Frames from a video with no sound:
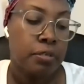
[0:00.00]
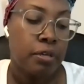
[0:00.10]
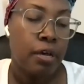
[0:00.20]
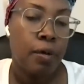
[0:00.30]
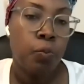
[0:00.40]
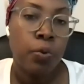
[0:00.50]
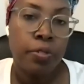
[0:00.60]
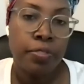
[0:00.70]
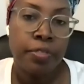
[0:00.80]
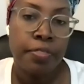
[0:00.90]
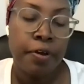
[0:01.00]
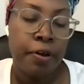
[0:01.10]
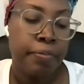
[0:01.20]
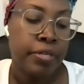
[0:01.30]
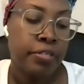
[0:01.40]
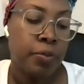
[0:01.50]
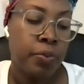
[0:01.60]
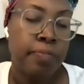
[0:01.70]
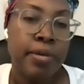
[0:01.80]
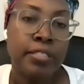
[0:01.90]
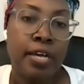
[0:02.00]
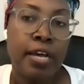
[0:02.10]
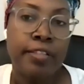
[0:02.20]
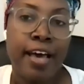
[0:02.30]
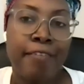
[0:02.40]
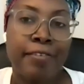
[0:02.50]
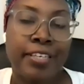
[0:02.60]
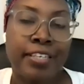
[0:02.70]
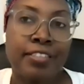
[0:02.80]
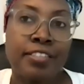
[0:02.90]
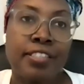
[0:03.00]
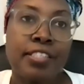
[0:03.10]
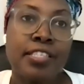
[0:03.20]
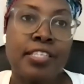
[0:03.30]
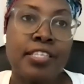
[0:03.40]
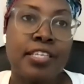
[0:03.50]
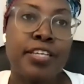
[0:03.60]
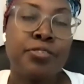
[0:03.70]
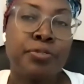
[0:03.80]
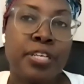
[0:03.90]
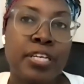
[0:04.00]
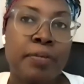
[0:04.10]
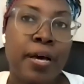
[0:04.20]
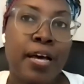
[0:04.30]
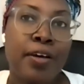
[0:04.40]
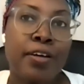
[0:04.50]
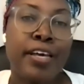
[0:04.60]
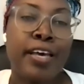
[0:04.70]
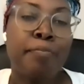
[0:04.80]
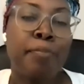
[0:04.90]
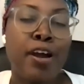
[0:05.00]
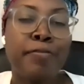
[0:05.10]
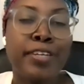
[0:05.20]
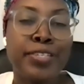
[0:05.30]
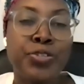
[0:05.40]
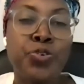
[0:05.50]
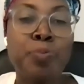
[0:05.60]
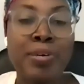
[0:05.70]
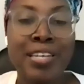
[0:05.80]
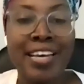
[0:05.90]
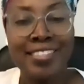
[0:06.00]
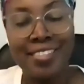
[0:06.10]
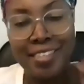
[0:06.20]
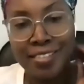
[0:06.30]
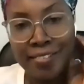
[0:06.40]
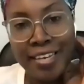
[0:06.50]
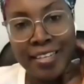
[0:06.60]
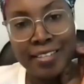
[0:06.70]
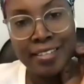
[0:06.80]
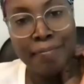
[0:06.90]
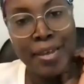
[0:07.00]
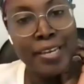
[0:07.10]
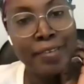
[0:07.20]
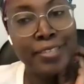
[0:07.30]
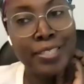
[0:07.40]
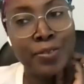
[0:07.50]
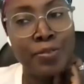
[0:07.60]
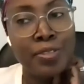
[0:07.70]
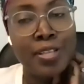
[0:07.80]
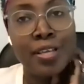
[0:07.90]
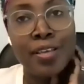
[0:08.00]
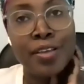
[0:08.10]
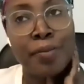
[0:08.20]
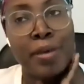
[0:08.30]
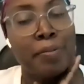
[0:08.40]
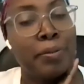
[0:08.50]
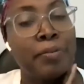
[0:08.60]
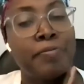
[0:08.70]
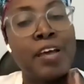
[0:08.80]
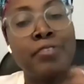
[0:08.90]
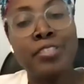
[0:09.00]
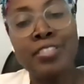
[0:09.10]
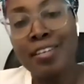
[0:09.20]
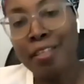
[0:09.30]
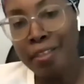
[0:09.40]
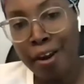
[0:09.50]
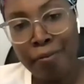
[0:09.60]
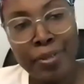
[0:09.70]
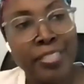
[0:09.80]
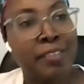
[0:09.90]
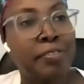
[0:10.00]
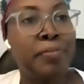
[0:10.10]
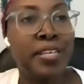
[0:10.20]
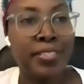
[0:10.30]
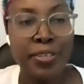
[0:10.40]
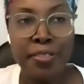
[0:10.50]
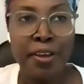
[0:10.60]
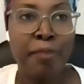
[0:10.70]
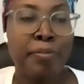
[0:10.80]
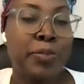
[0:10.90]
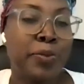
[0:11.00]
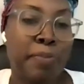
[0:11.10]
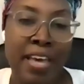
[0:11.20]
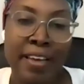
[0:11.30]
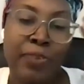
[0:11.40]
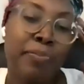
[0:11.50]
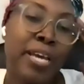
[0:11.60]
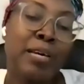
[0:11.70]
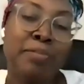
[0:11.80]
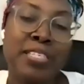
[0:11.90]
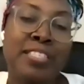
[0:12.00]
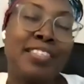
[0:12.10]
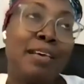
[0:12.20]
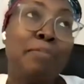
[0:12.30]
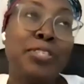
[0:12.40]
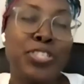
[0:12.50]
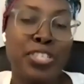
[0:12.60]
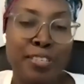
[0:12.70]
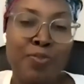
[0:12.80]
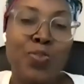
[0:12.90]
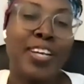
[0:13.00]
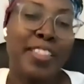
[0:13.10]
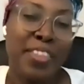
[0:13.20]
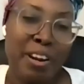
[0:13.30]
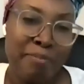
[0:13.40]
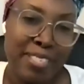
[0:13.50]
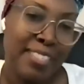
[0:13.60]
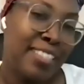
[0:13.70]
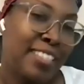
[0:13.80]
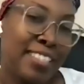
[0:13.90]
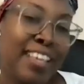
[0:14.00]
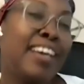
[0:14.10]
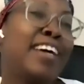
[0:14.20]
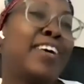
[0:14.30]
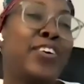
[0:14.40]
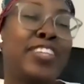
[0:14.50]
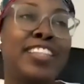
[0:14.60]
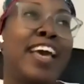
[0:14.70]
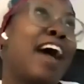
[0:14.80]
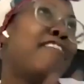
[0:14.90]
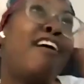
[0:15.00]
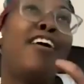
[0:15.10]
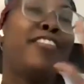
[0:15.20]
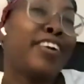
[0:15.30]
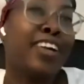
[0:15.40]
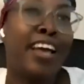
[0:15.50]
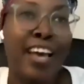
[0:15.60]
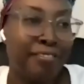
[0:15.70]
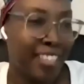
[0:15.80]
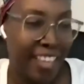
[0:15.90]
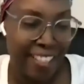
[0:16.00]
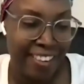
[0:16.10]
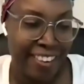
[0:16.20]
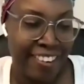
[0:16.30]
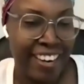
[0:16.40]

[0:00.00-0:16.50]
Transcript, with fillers: um, with the therapist and with mental health advocates is really about again part of it is humanizing us, right? Many of us, you know, many people have never seen a therapist, never been to a therapist. We make make up these images of what a therapist look like or that they have all their life together,